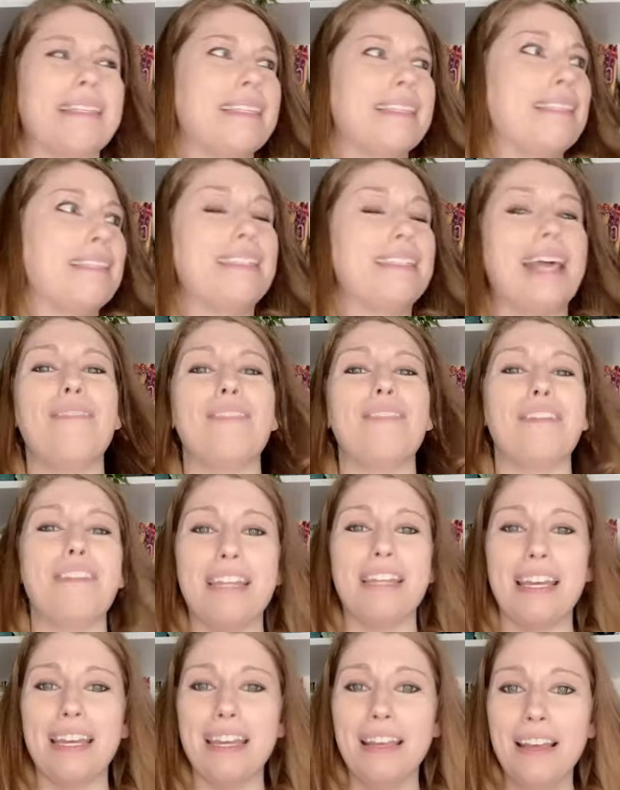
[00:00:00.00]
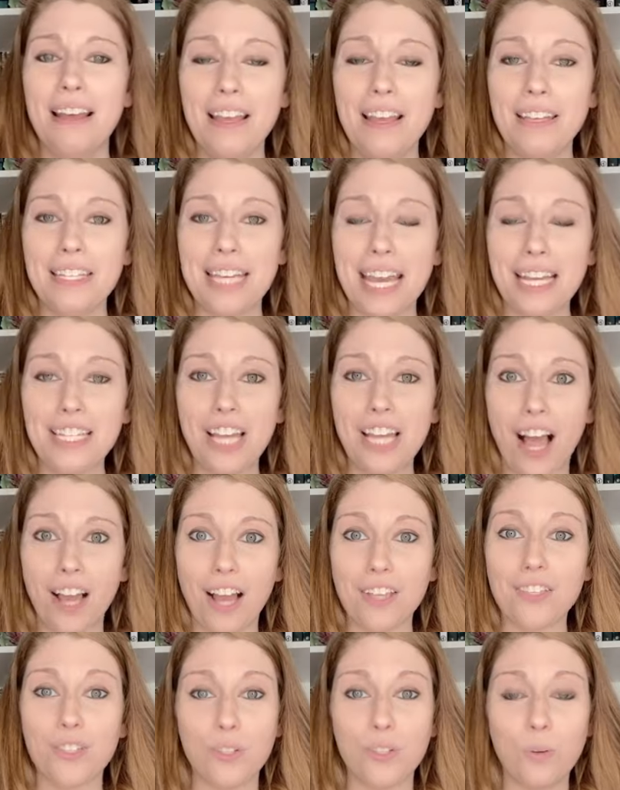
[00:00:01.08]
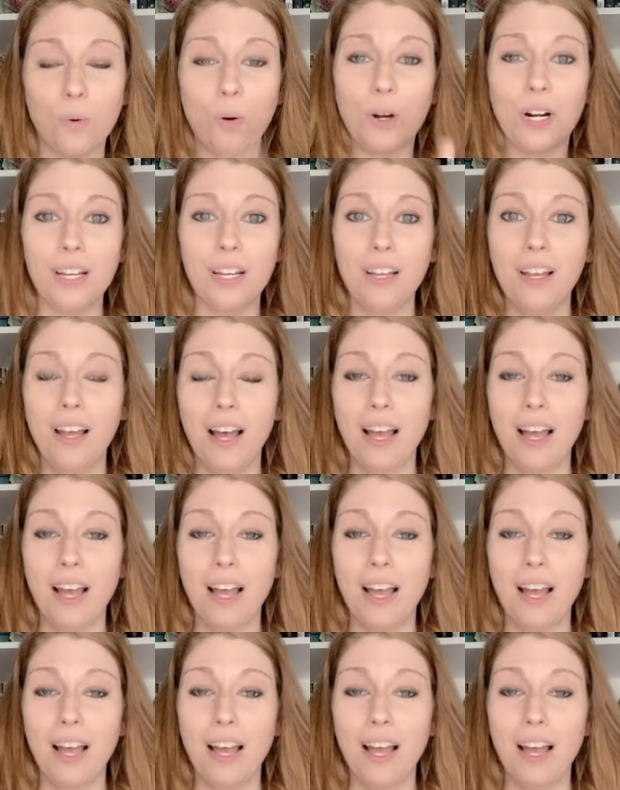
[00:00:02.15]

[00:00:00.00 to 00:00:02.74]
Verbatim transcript: seventy TikToks stored